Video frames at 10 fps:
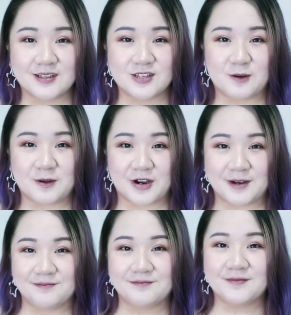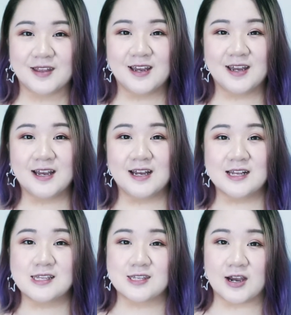It's gonna be great.
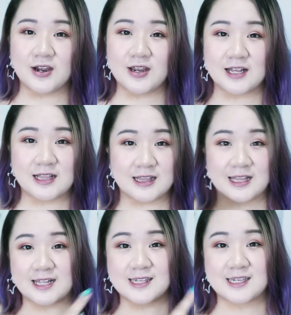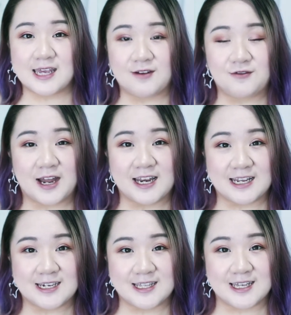So let's get right
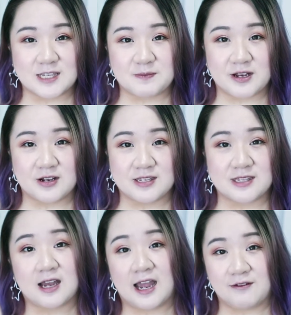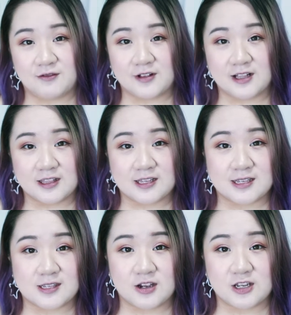into this because I have a feeling
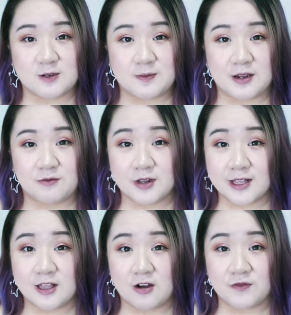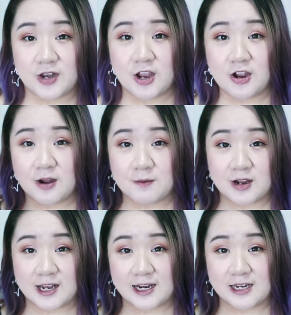this is going to be a really long video. I'm
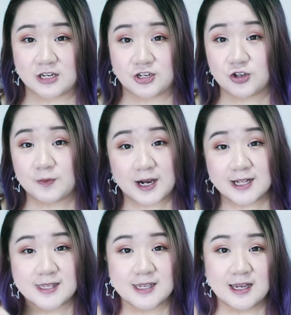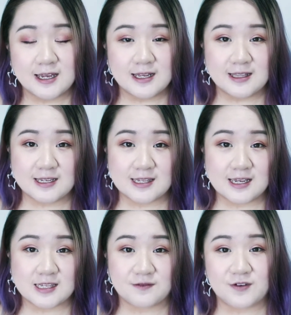going to cut it into two parts. This
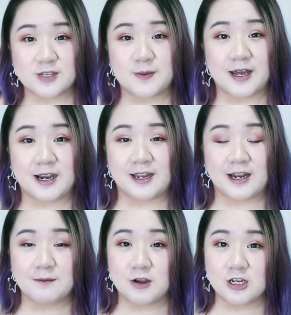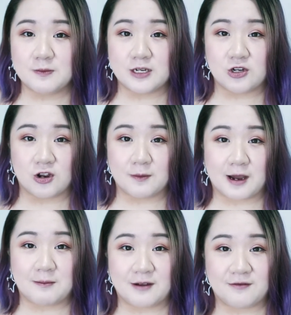is the first part and I'm going to be talking
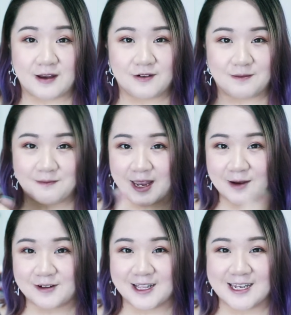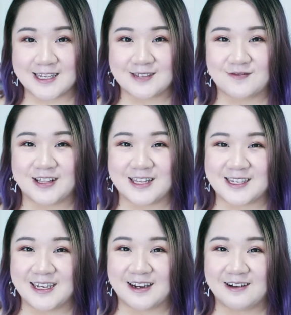about my favorite makeup releases for
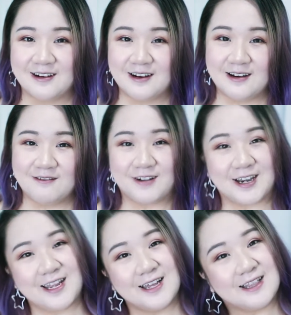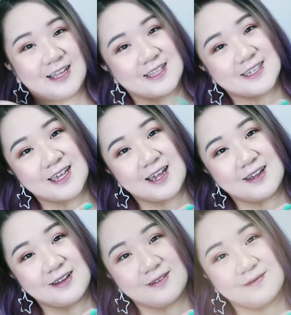this year. Ready? Let's go.